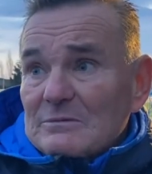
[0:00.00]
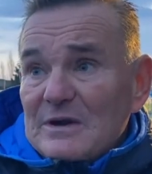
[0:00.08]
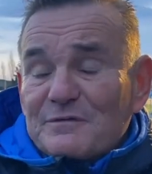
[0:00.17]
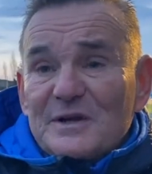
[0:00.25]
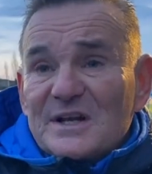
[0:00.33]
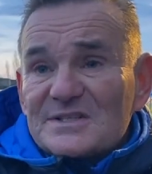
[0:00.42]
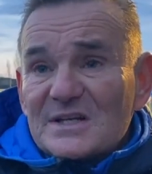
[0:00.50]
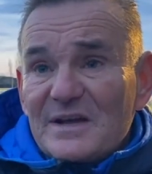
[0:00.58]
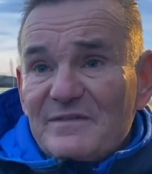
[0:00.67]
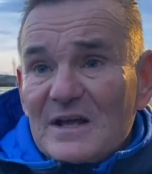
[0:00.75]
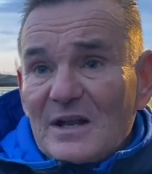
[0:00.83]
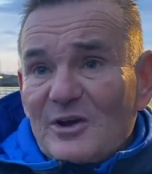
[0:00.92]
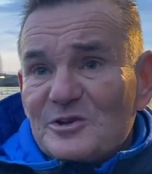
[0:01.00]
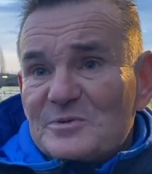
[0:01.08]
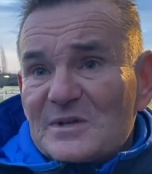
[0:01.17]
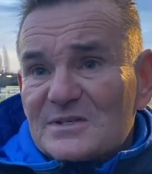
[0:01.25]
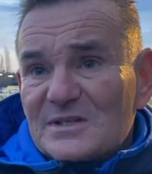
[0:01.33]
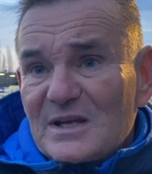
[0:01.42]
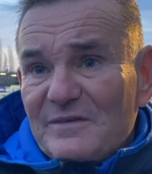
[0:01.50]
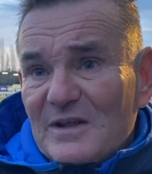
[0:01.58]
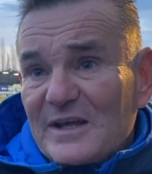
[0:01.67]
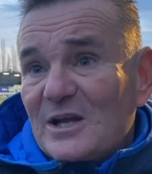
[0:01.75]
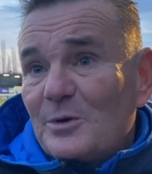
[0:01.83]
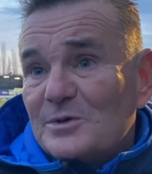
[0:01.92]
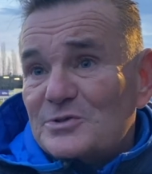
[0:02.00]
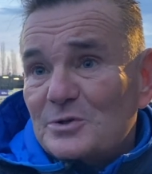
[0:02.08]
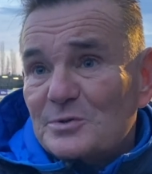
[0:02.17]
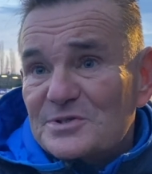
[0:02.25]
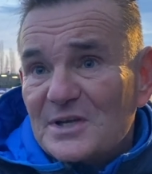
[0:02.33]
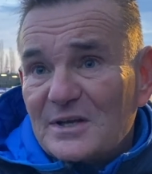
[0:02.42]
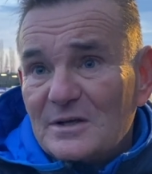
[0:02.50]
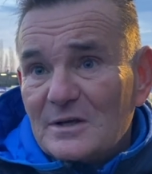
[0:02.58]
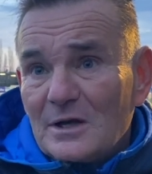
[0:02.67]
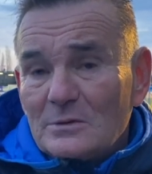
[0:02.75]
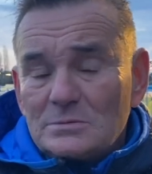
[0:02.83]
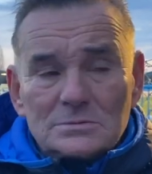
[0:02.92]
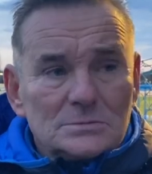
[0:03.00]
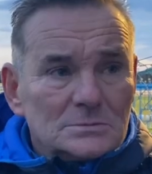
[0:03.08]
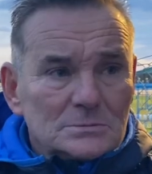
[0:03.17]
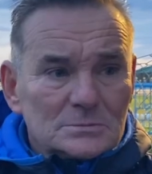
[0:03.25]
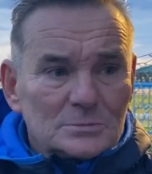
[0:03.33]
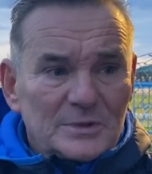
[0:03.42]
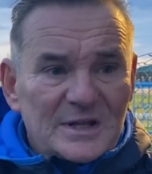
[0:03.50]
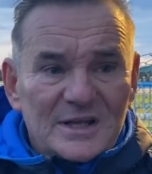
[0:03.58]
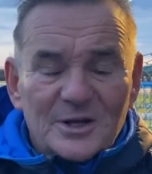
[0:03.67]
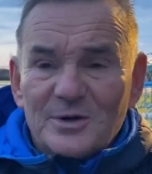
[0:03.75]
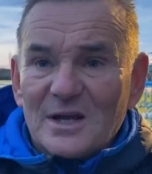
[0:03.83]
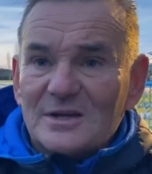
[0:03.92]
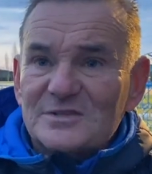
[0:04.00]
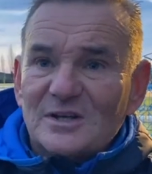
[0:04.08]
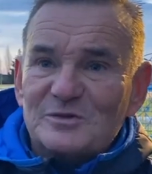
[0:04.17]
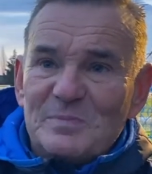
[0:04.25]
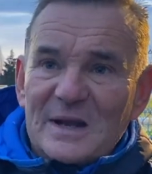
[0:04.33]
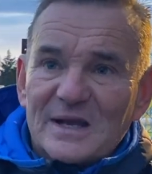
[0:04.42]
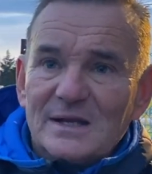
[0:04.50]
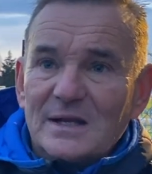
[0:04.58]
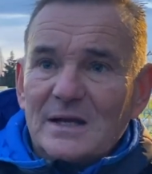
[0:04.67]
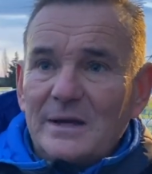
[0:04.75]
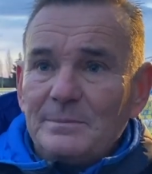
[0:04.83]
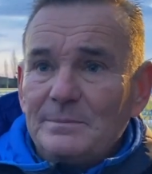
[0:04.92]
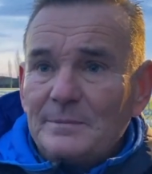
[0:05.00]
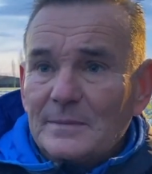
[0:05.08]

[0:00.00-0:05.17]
Referee doesn't give it, linesman doesn't give it. They go on and score a second goal. We then go and get ourselves back in the game.